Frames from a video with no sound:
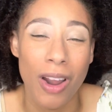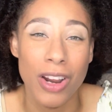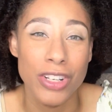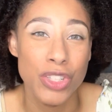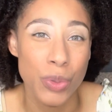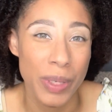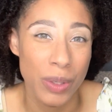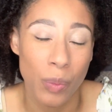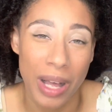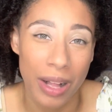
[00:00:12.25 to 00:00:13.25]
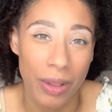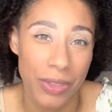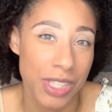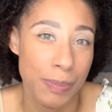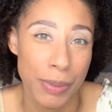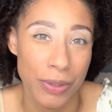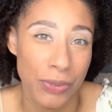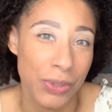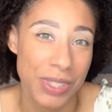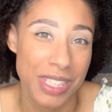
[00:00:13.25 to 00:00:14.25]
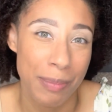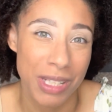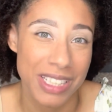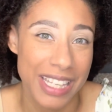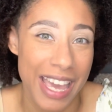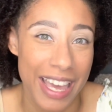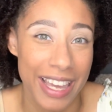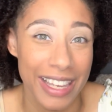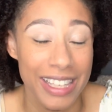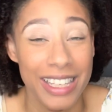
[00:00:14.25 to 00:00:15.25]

are doing well this beautiful summer day.